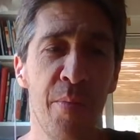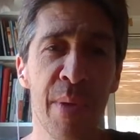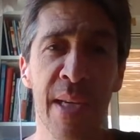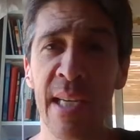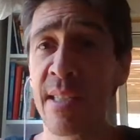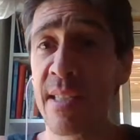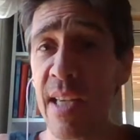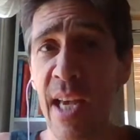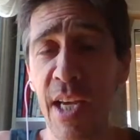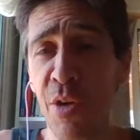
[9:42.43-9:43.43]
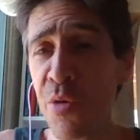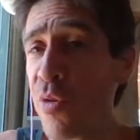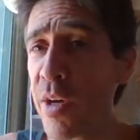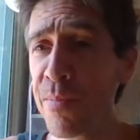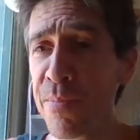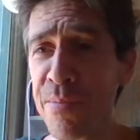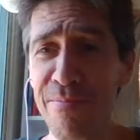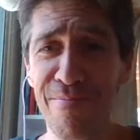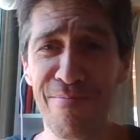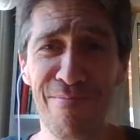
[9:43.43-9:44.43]
Because I grew up
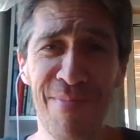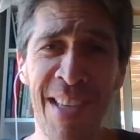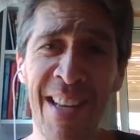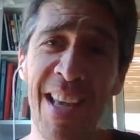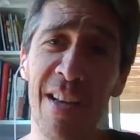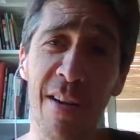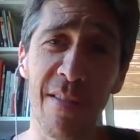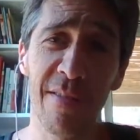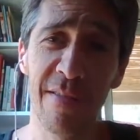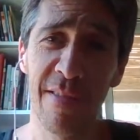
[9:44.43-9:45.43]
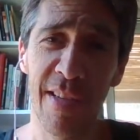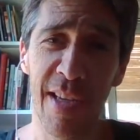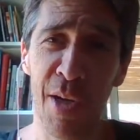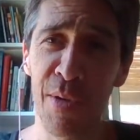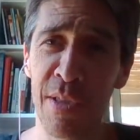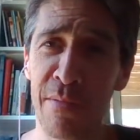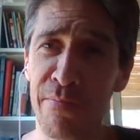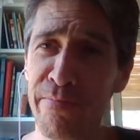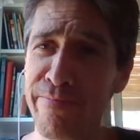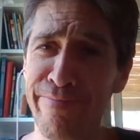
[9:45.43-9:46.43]
in hell. I was
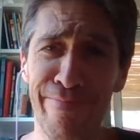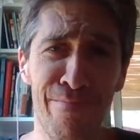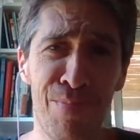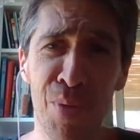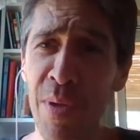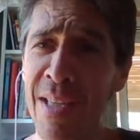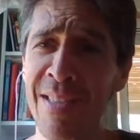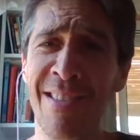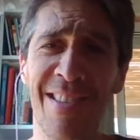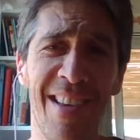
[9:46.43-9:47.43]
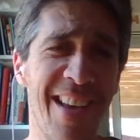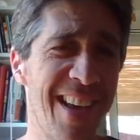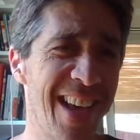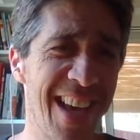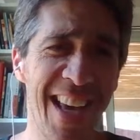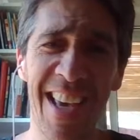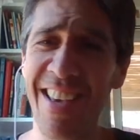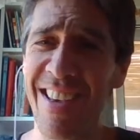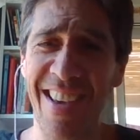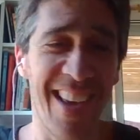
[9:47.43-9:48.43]
bullied
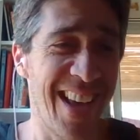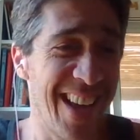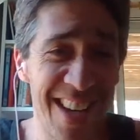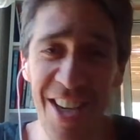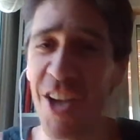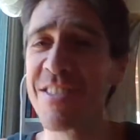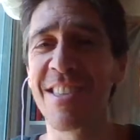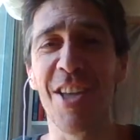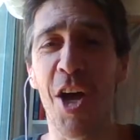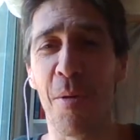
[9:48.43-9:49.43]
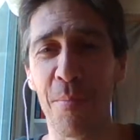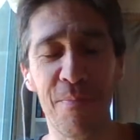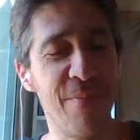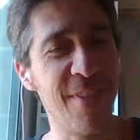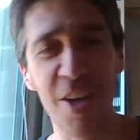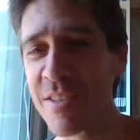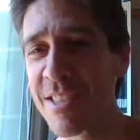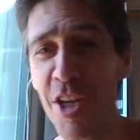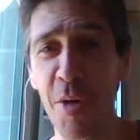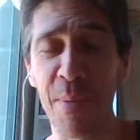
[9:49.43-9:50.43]
non-stop
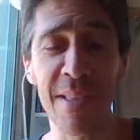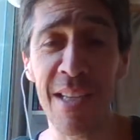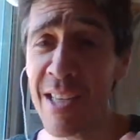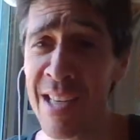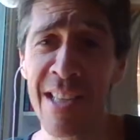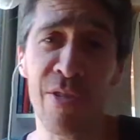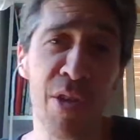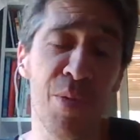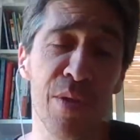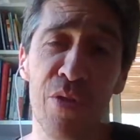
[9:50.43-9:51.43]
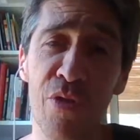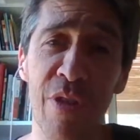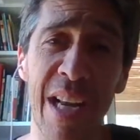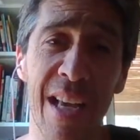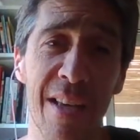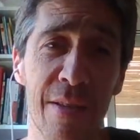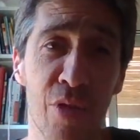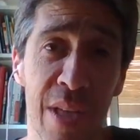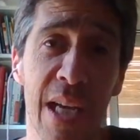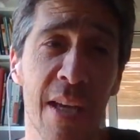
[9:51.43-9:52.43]
until I literally wanted to
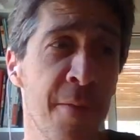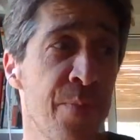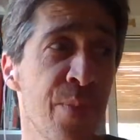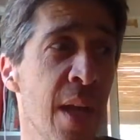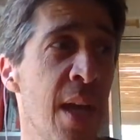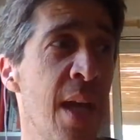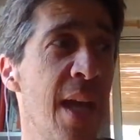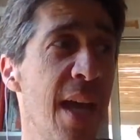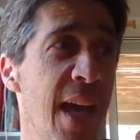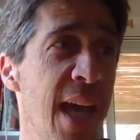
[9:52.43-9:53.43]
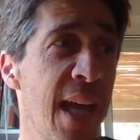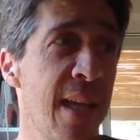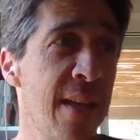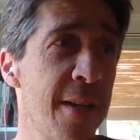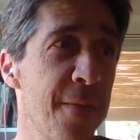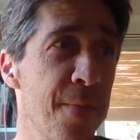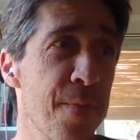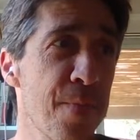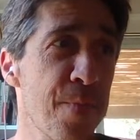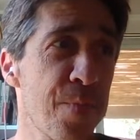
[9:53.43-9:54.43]
die. And
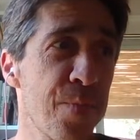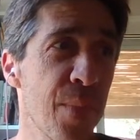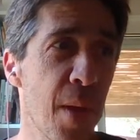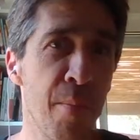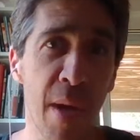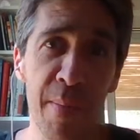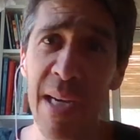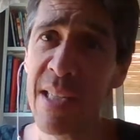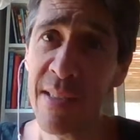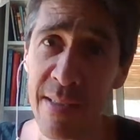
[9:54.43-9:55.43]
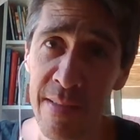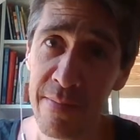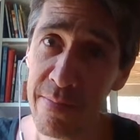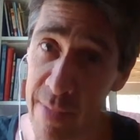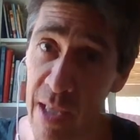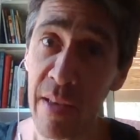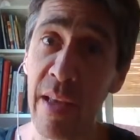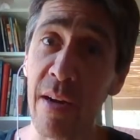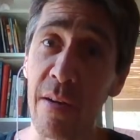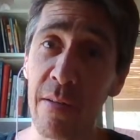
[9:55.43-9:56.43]
my mind is still
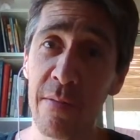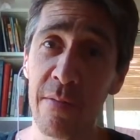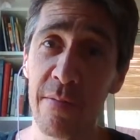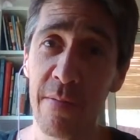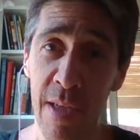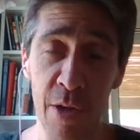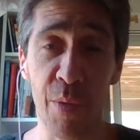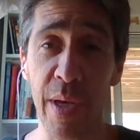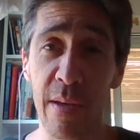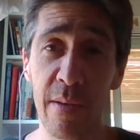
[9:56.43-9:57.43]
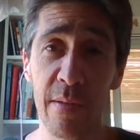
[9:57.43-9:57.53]
there, in a way.